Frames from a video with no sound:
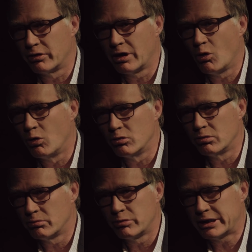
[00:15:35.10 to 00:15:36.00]
the whole
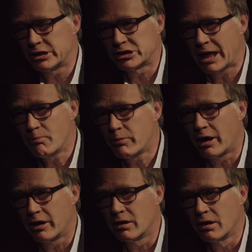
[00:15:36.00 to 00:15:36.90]
British
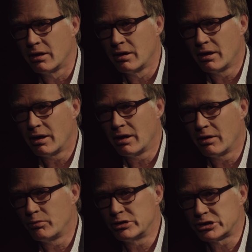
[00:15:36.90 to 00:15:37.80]
Empire,
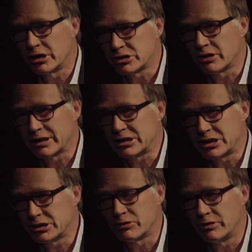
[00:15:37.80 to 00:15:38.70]
which does not
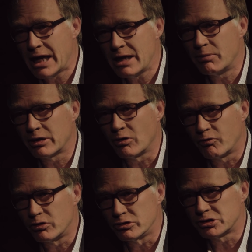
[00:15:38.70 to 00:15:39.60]
exist today, but
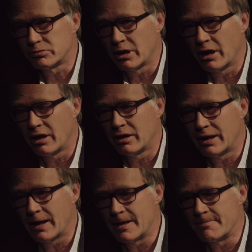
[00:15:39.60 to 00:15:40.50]
of course
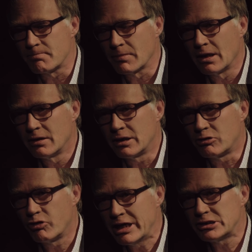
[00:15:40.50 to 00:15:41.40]
the
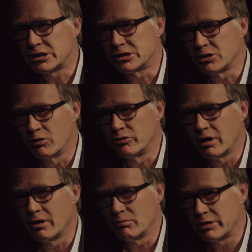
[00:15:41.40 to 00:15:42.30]
traces of
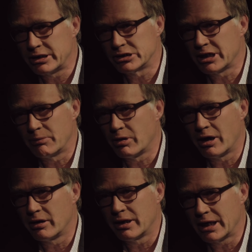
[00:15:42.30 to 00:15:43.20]
the British
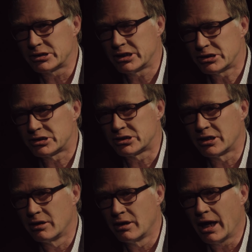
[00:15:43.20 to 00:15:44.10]
Empire exists,
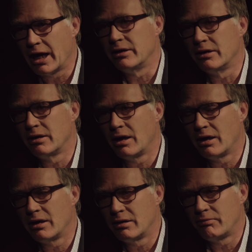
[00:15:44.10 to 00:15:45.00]
and
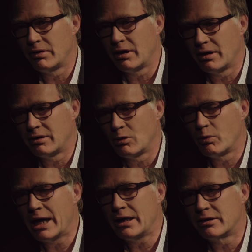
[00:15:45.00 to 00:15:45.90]
the
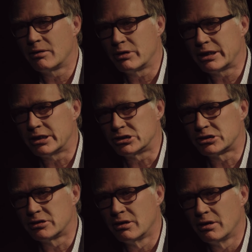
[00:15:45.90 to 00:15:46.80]
way the
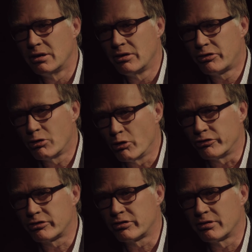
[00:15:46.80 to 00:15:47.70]
British
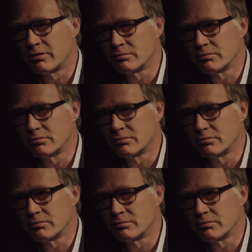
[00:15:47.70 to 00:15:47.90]
thought